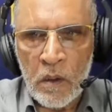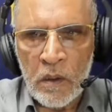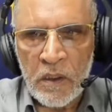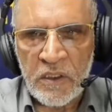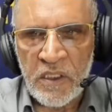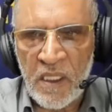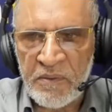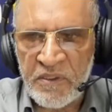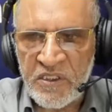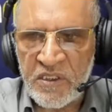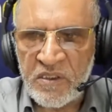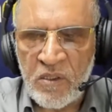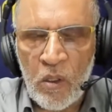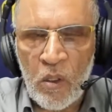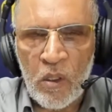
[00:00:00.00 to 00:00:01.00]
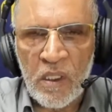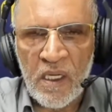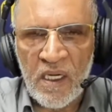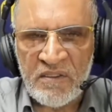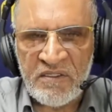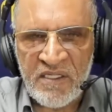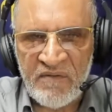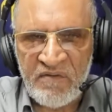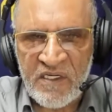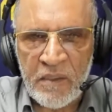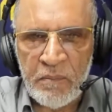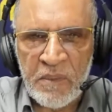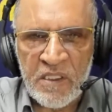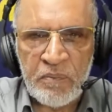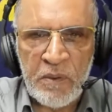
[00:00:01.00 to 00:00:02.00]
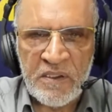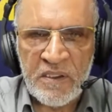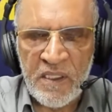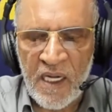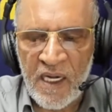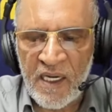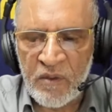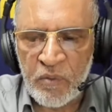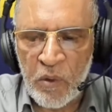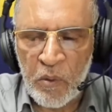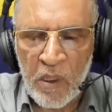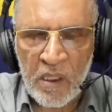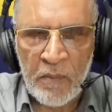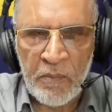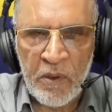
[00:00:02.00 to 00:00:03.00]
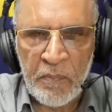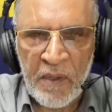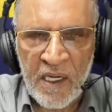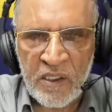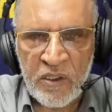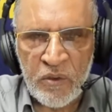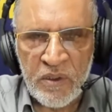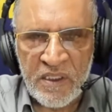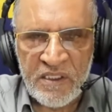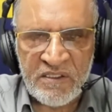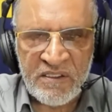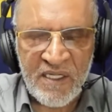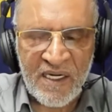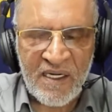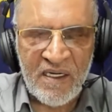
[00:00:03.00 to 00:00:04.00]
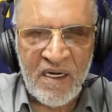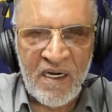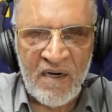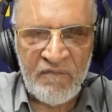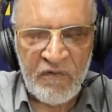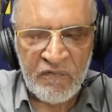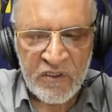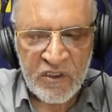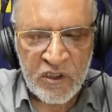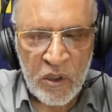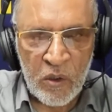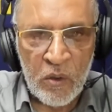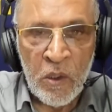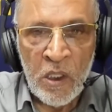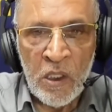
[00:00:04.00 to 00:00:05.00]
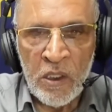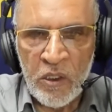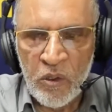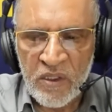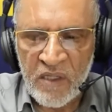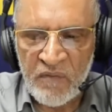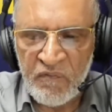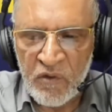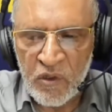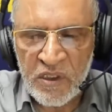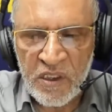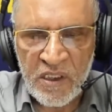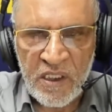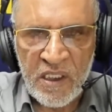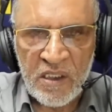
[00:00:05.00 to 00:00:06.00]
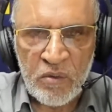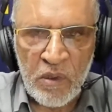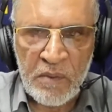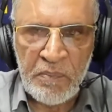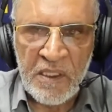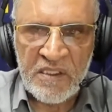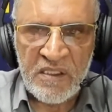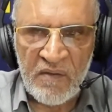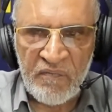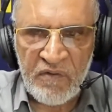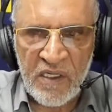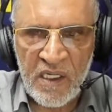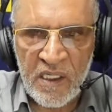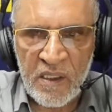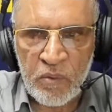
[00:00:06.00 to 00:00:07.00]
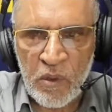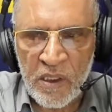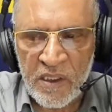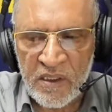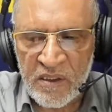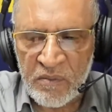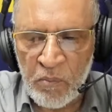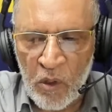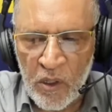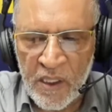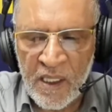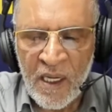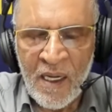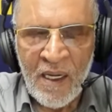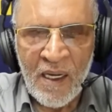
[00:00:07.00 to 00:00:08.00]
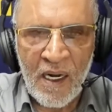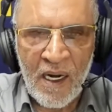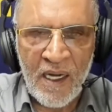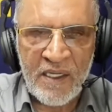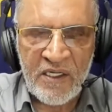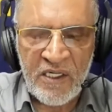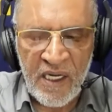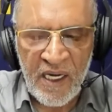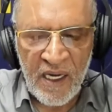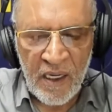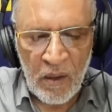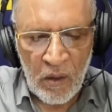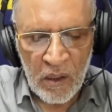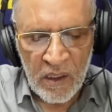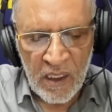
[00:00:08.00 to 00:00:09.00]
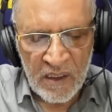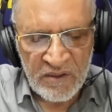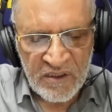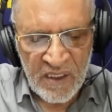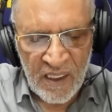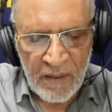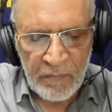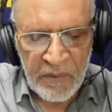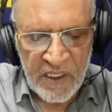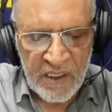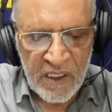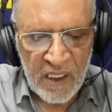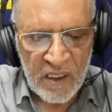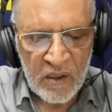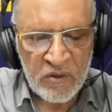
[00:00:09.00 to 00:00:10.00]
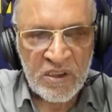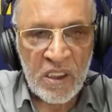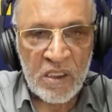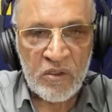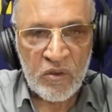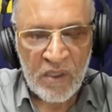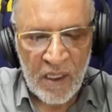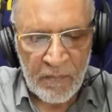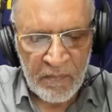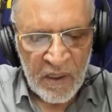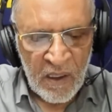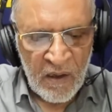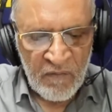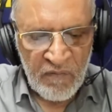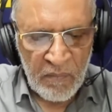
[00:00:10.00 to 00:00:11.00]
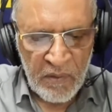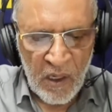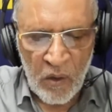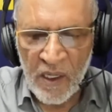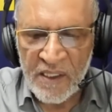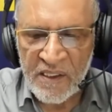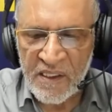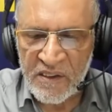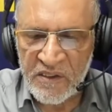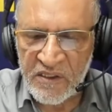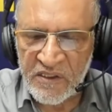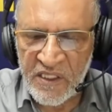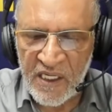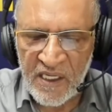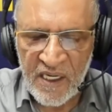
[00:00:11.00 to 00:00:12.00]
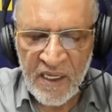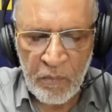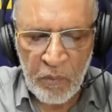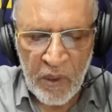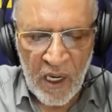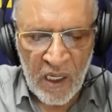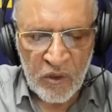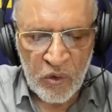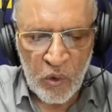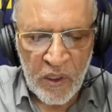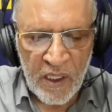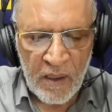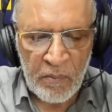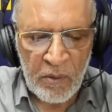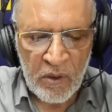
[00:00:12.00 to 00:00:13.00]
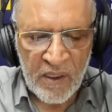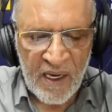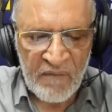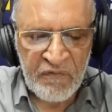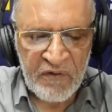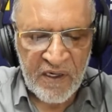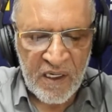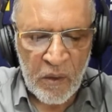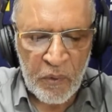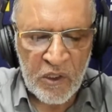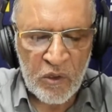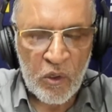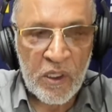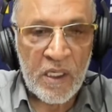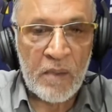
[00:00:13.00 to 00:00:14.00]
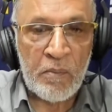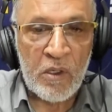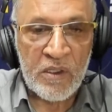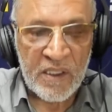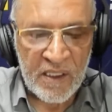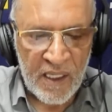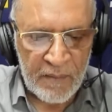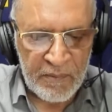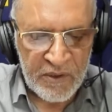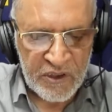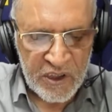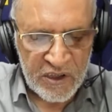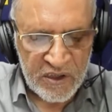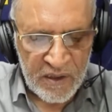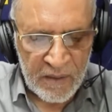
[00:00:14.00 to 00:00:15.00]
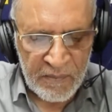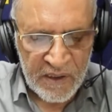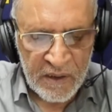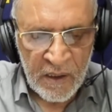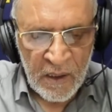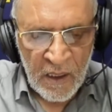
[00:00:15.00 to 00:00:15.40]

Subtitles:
The time is just gone 17 minutes past 9 as we welcome you back to the second half of the show, News and Views. It is with myself, Inayat Wadi, this morning, right here on Salam Media. Now, still to come from now right until 10 a.m. We are talking about Africa, we're talking about the Climate Change Summit,